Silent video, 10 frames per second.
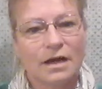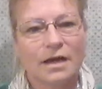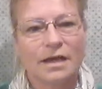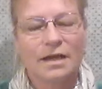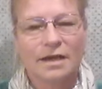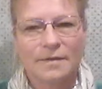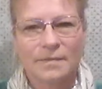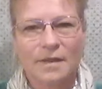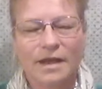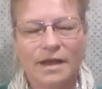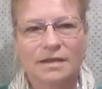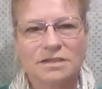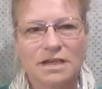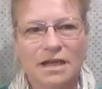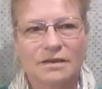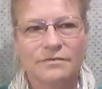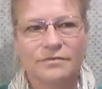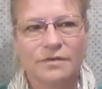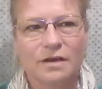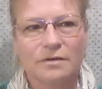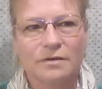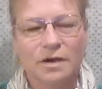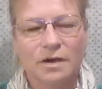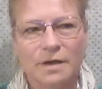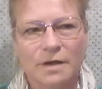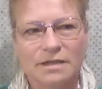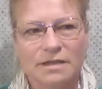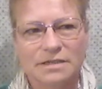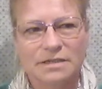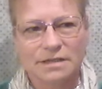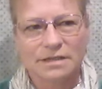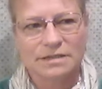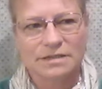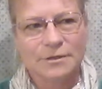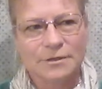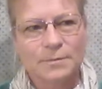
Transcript: Mm-hmm. I um, I actually have uh, one of my sons